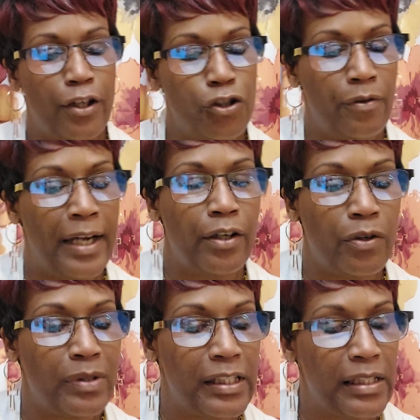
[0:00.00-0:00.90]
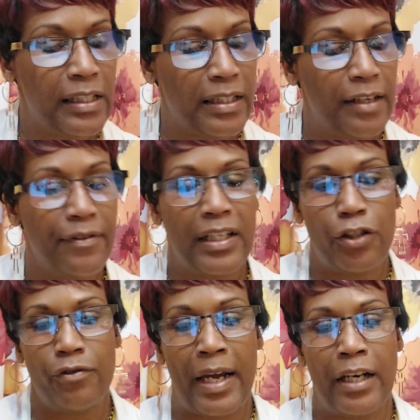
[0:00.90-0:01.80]
a training on sensitivity
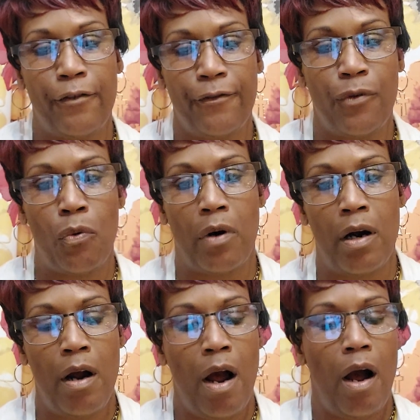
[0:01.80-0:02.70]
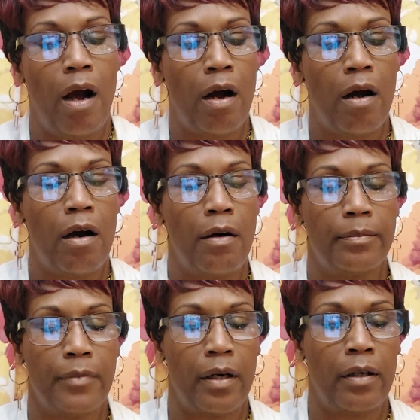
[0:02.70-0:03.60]
training for
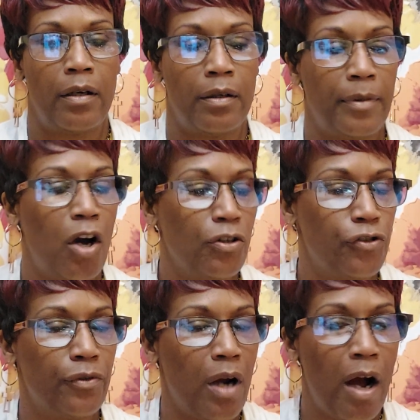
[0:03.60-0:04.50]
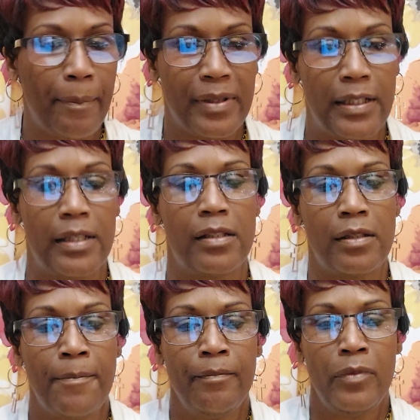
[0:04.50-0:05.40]
cultural
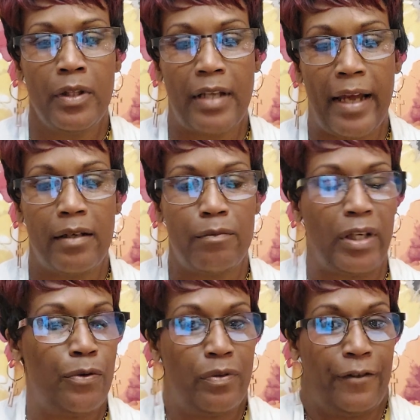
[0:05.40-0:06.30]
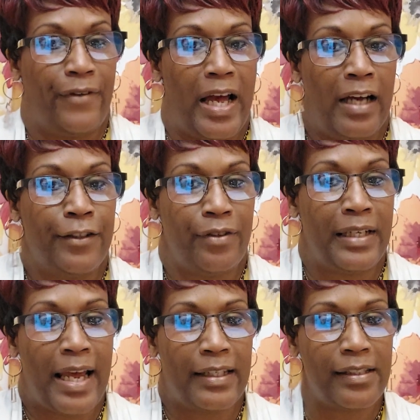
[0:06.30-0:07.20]
competence. That it was
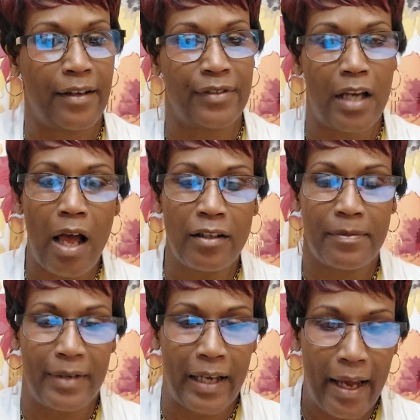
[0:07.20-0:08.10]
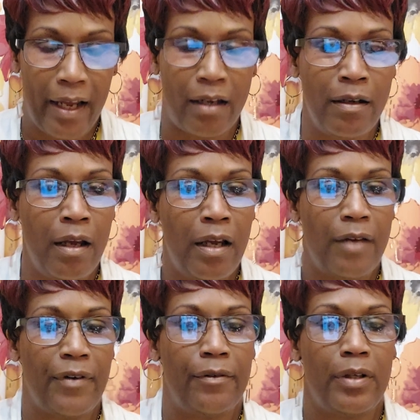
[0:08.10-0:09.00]
$597. But hey,
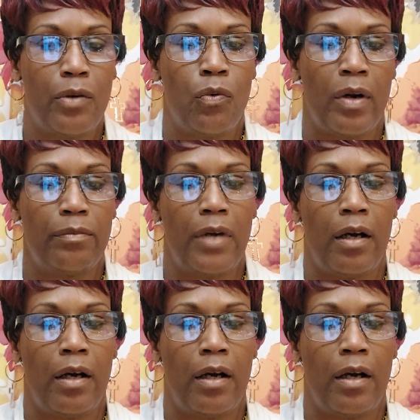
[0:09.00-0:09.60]
if I really want